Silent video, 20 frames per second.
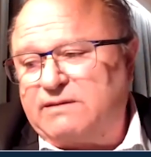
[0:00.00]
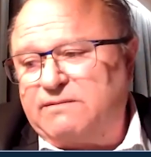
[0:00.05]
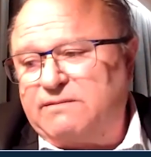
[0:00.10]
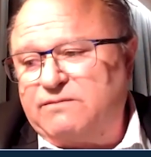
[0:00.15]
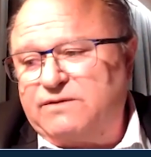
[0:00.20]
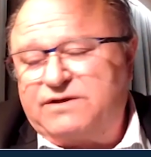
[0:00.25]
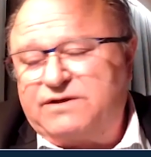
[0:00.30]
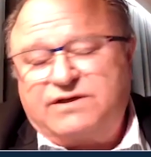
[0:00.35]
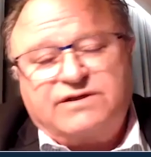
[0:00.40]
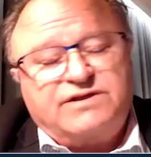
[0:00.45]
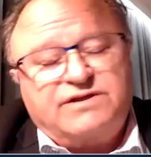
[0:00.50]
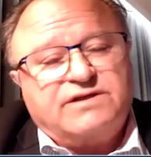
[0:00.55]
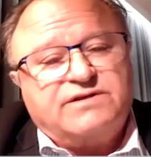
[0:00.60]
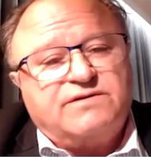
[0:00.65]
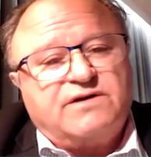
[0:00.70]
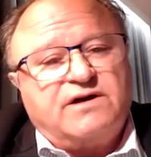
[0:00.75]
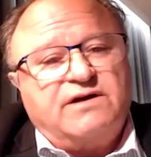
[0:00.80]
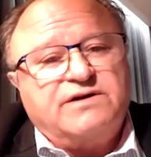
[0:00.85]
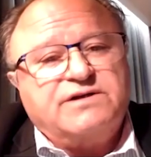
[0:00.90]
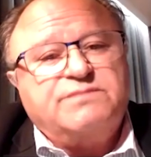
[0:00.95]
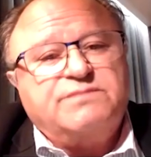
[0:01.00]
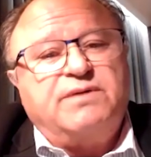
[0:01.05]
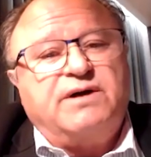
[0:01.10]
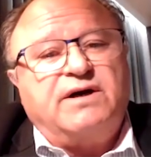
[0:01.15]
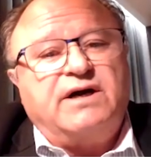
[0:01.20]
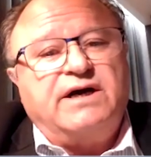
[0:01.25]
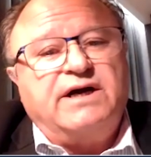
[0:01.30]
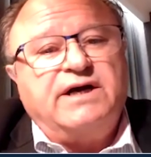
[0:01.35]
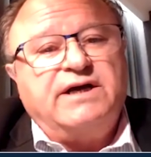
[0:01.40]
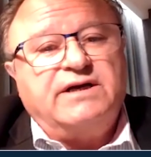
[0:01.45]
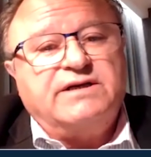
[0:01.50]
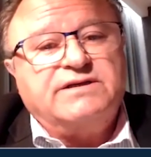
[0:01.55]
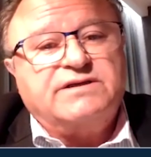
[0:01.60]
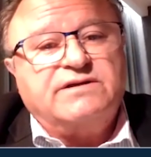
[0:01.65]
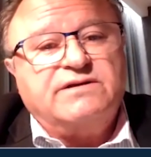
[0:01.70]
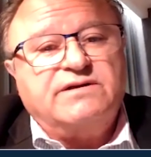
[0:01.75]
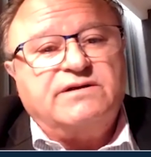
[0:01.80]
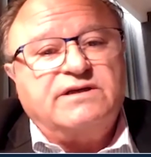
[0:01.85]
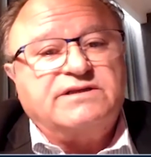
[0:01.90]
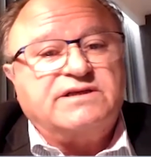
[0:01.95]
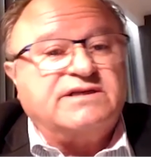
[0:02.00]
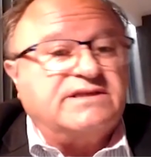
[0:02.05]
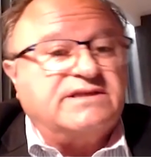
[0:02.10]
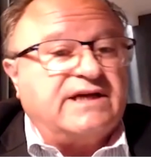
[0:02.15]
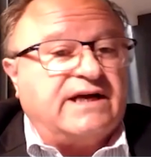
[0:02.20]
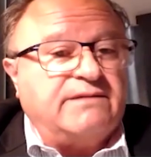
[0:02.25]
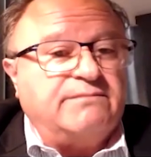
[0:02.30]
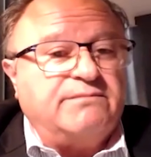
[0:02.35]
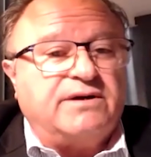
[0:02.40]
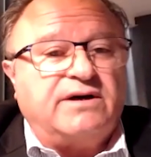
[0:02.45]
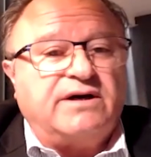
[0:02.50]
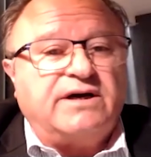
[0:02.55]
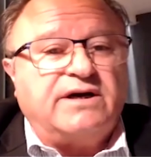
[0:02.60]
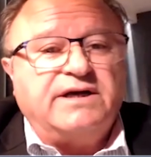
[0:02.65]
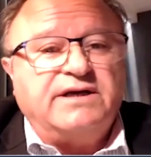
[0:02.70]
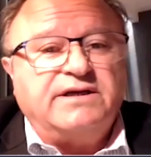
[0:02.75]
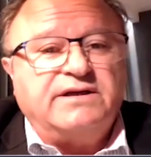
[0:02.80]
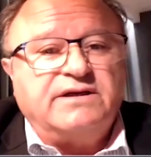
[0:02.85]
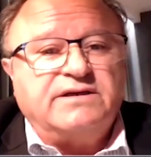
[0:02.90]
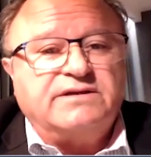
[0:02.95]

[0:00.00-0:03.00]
which is just close by as a standby.